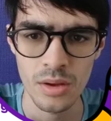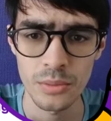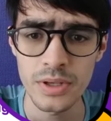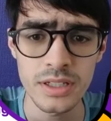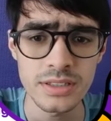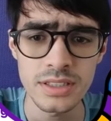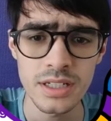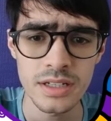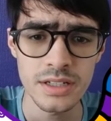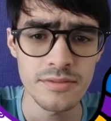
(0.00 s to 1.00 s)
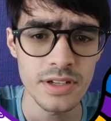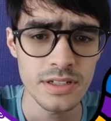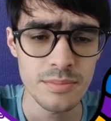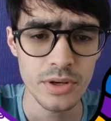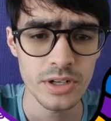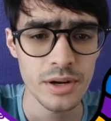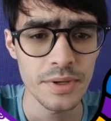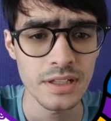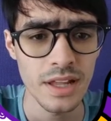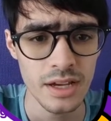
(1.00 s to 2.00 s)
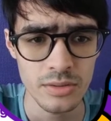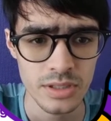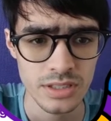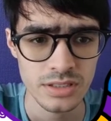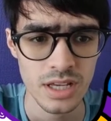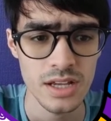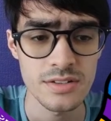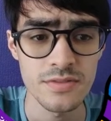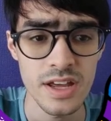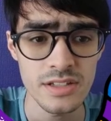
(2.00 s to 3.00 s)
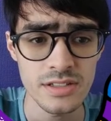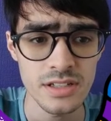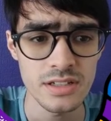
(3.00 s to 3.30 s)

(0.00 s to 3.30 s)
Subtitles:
We can see that even the programming languages advanced